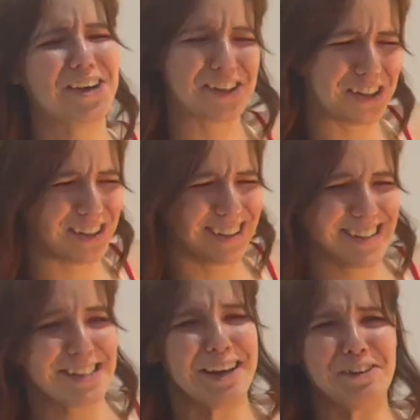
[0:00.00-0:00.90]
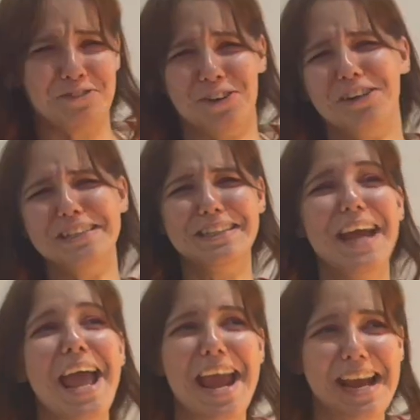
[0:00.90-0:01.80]
girls for
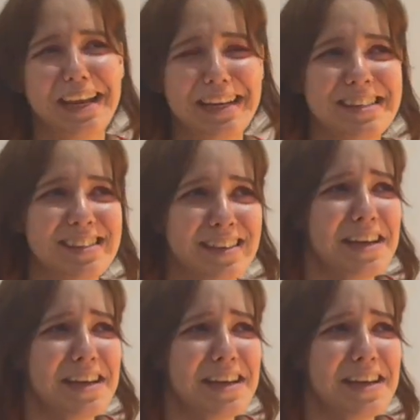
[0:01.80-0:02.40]
days.